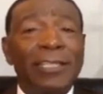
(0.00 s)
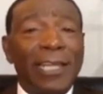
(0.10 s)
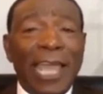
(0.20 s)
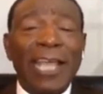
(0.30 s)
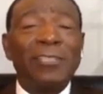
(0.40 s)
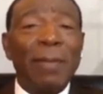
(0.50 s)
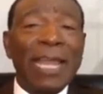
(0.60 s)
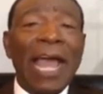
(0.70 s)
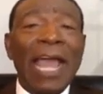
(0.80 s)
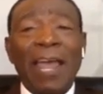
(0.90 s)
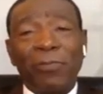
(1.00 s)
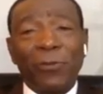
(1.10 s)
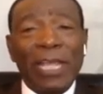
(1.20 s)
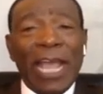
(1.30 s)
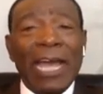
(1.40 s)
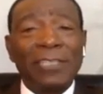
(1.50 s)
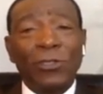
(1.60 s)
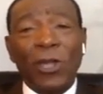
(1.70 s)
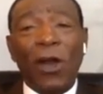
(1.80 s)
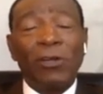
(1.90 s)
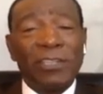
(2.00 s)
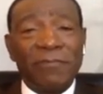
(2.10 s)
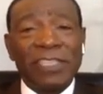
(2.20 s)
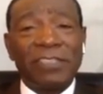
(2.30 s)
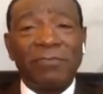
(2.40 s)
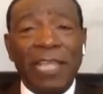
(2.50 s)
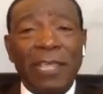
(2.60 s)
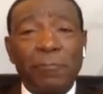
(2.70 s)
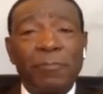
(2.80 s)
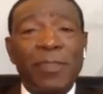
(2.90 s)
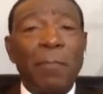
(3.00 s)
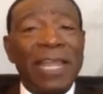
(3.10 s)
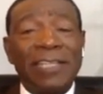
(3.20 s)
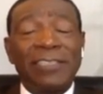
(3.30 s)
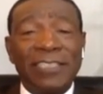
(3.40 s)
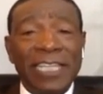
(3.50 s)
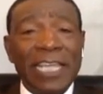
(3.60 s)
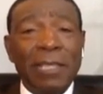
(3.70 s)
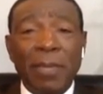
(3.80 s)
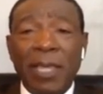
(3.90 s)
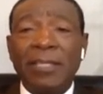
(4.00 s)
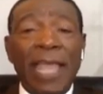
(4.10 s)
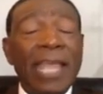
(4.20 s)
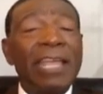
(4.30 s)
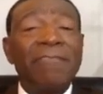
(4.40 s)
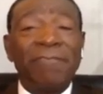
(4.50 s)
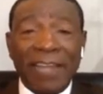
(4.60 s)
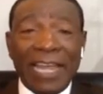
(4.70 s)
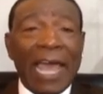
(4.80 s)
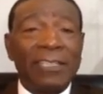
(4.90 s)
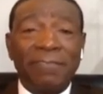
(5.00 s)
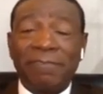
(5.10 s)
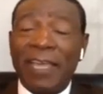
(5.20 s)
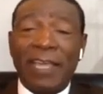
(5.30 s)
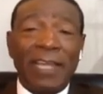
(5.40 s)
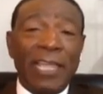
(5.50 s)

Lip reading: The Lakers may not have 3 guys on the all-defensive team, but as a team, they can flat out defend.